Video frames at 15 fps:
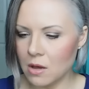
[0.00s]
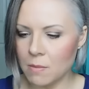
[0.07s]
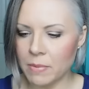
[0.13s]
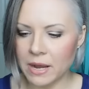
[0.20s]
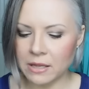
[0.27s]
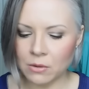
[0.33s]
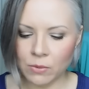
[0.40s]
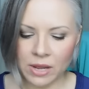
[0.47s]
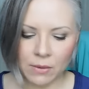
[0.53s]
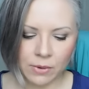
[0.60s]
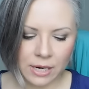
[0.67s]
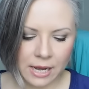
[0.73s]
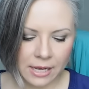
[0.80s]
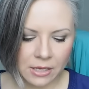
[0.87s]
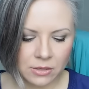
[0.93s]
by the way, when
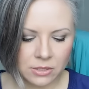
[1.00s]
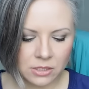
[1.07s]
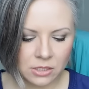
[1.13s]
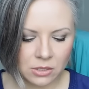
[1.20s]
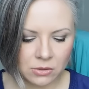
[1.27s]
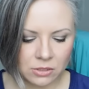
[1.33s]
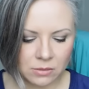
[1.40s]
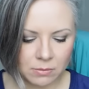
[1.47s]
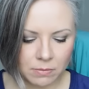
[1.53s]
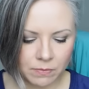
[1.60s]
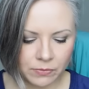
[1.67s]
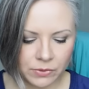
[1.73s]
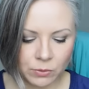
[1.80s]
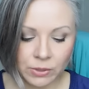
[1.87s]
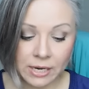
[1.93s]
I used to use
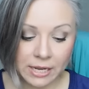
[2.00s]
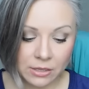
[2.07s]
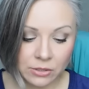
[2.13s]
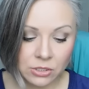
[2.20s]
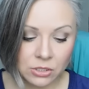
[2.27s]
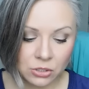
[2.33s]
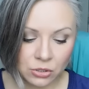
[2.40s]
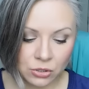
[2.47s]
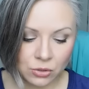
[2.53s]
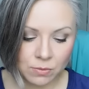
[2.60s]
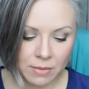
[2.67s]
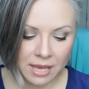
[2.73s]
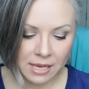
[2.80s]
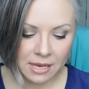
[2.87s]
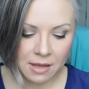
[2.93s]
when I used to do
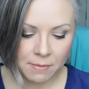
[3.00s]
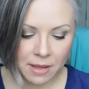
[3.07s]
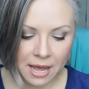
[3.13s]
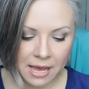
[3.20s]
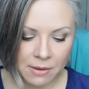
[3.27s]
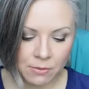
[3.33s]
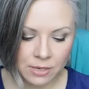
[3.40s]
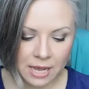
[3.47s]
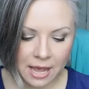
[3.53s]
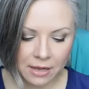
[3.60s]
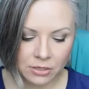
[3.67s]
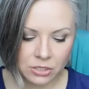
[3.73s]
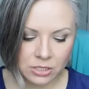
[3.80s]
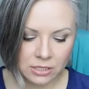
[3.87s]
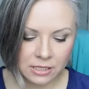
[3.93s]
makeup, I would
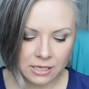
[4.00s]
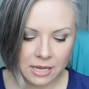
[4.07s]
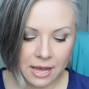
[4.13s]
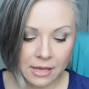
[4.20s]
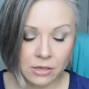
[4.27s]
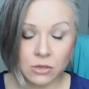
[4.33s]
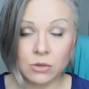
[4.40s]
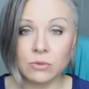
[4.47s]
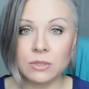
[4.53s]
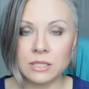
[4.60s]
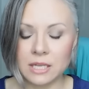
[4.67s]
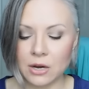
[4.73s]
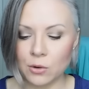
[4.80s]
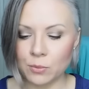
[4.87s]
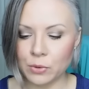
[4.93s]
actually, I
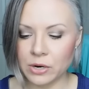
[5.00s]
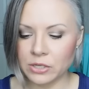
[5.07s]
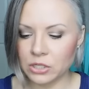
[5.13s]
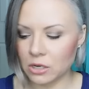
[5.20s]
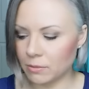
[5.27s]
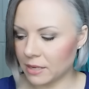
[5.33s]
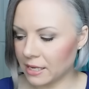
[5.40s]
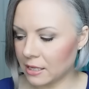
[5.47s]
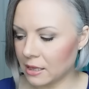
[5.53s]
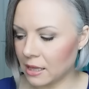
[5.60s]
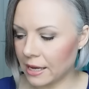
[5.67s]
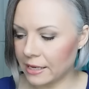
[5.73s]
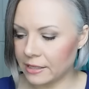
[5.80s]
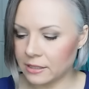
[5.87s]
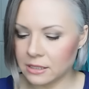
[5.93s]
used airbrush on my
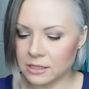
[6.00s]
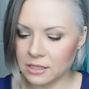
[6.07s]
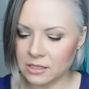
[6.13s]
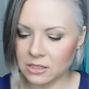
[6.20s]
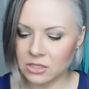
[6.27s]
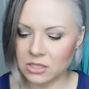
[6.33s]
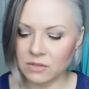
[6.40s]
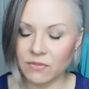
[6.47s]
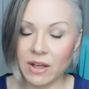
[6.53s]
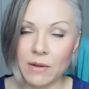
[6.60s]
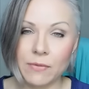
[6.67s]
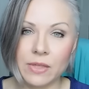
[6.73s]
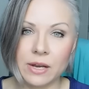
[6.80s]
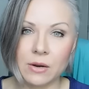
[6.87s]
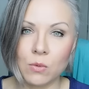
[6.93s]
clients because I just
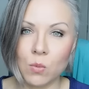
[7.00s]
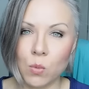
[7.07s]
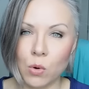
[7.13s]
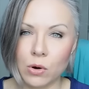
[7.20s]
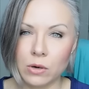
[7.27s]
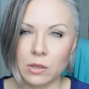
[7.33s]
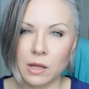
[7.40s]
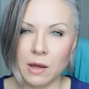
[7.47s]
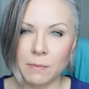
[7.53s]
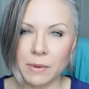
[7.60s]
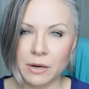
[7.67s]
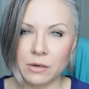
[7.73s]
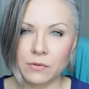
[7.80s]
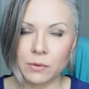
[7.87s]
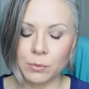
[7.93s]
found that it wore a lot
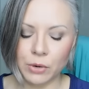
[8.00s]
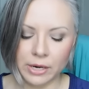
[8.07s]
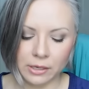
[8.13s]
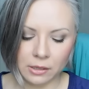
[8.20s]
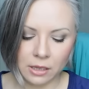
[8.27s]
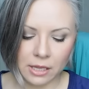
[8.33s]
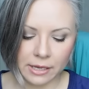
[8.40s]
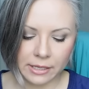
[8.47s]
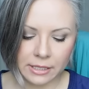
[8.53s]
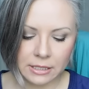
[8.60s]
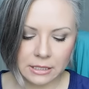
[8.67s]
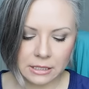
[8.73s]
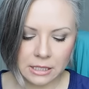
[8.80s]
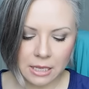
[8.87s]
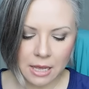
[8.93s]
better for bridal
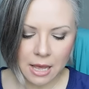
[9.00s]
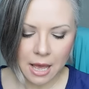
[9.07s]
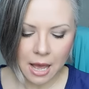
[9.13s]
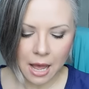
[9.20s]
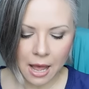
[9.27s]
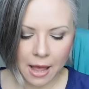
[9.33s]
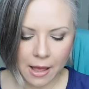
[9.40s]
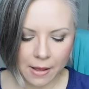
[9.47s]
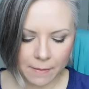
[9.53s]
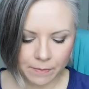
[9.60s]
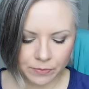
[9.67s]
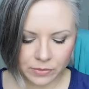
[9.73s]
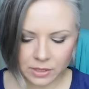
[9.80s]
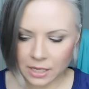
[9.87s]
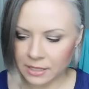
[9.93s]
clients. Um,
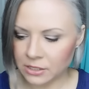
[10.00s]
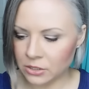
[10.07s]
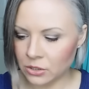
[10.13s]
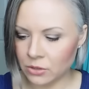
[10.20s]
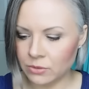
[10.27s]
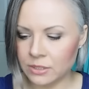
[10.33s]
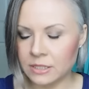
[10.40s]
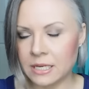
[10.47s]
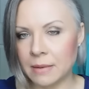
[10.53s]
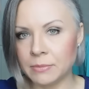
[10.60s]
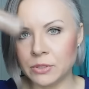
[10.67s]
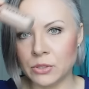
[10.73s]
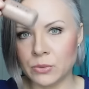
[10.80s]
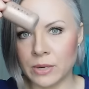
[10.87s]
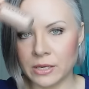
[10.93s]
I didn't use
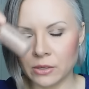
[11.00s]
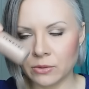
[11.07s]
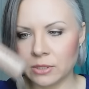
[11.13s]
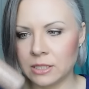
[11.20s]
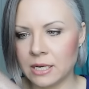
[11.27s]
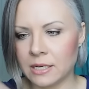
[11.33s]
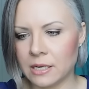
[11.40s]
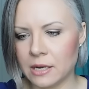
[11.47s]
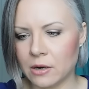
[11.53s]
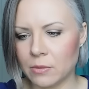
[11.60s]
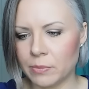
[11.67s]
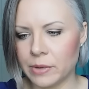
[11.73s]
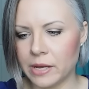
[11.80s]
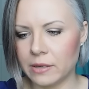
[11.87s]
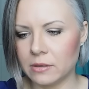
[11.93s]
Temptu, I used
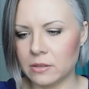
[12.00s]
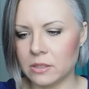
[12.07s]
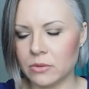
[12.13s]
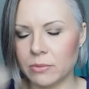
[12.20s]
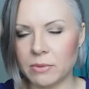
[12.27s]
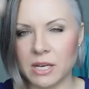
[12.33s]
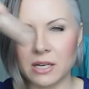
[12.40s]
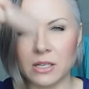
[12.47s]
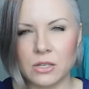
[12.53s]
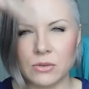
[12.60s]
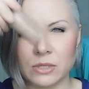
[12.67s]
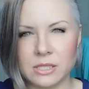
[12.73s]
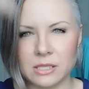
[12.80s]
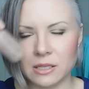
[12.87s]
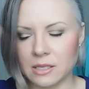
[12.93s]
Dinair, but so I'm kind of
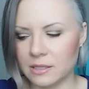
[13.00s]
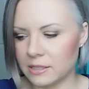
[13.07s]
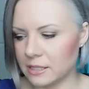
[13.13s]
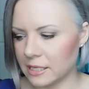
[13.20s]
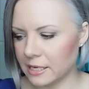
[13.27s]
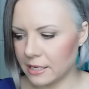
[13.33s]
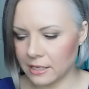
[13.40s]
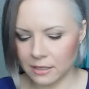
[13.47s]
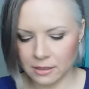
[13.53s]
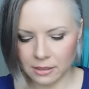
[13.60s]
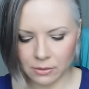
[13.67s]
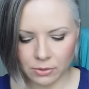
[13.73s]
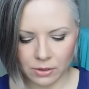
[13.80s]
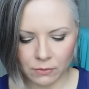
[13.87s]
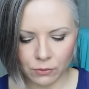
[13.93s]
used to these like
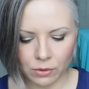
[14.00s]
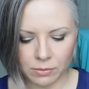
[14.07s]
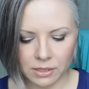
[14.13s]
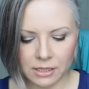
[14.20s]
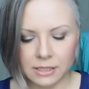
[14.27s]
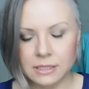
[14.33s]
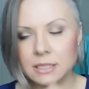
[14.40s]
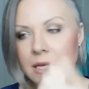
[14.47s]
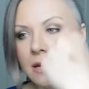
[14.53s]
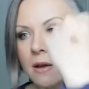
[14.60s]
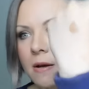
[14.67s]
liquidy formulas.